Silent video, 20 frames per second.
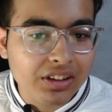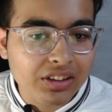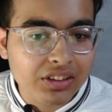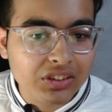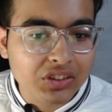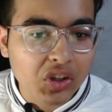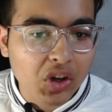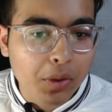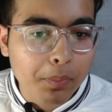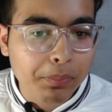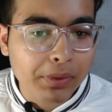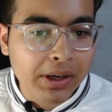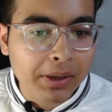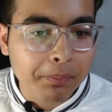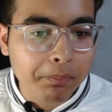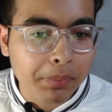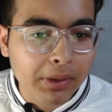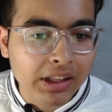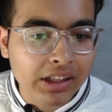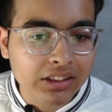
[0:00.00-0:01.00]
Your
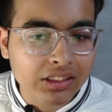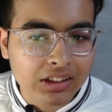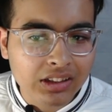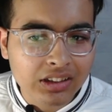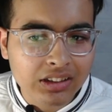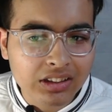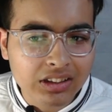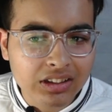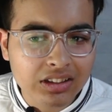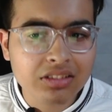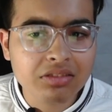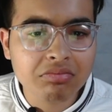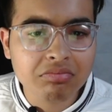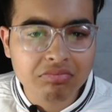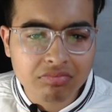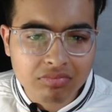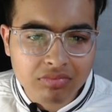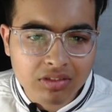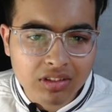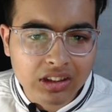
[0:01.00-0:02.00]
opponent play this,
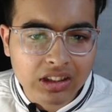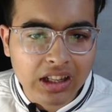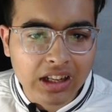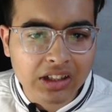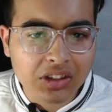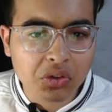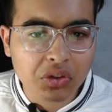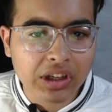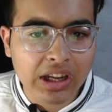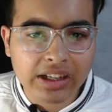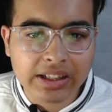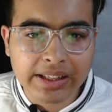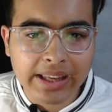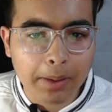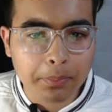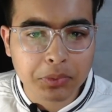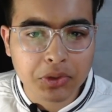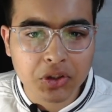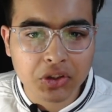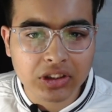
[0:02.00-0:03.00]
then you can
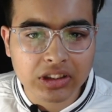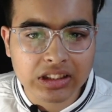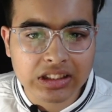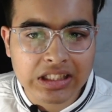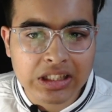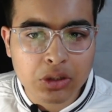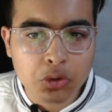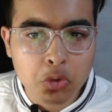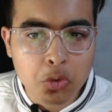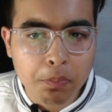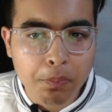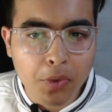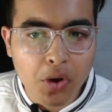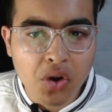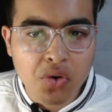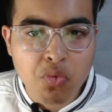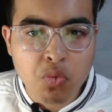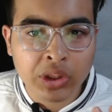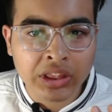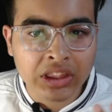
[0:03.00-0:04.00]
capture the c2
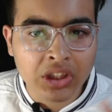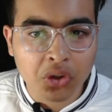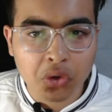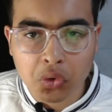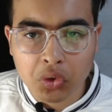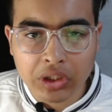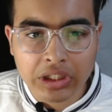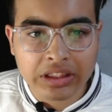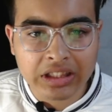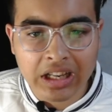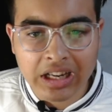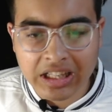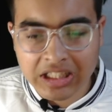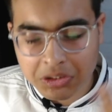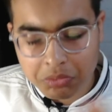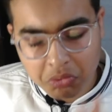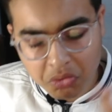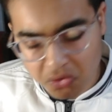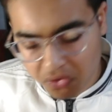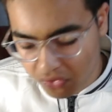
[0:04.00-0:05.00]
pawn, win the rook in the
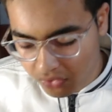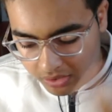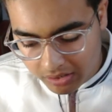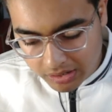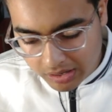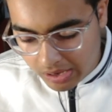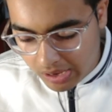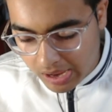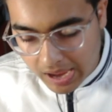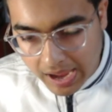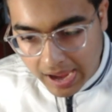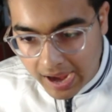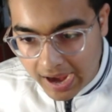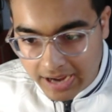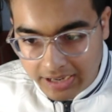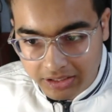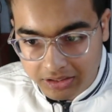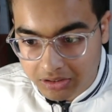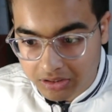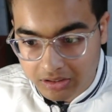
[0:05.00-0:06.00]
next move.
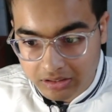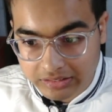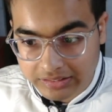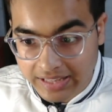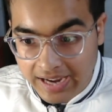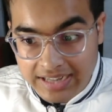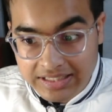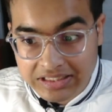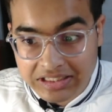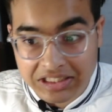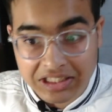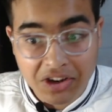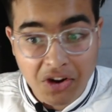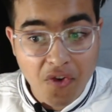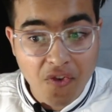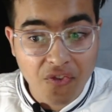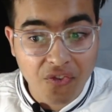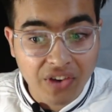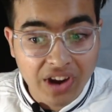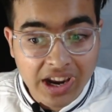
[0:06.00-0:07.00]
And that's
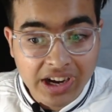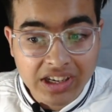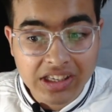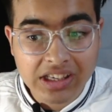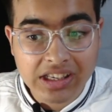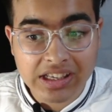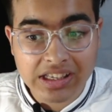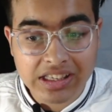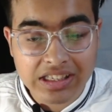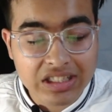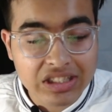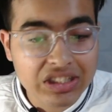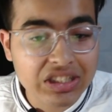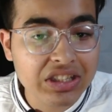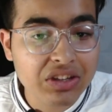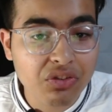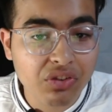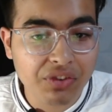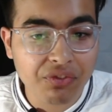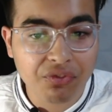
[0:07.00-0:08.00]
a very
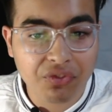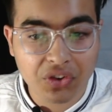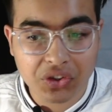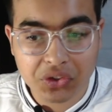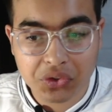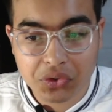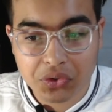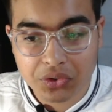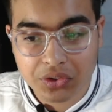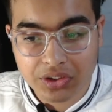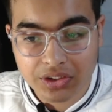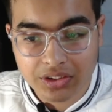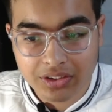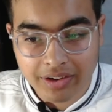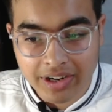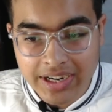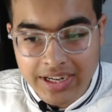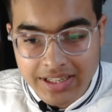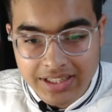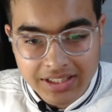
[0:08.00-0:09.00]
easy win for you,
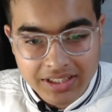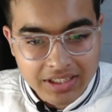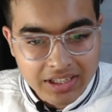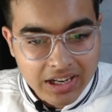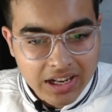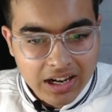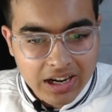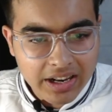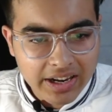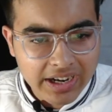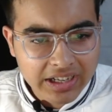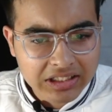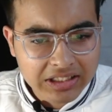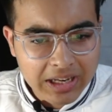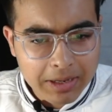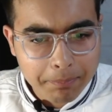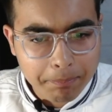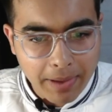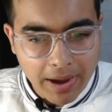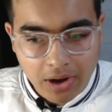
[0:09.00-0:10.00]
right? Let's
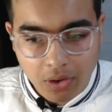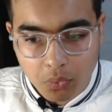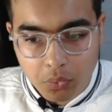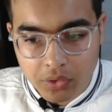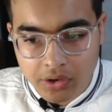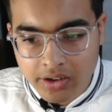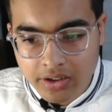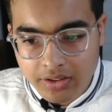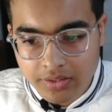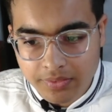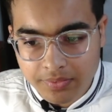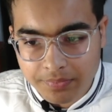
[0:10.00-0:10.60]
get backward.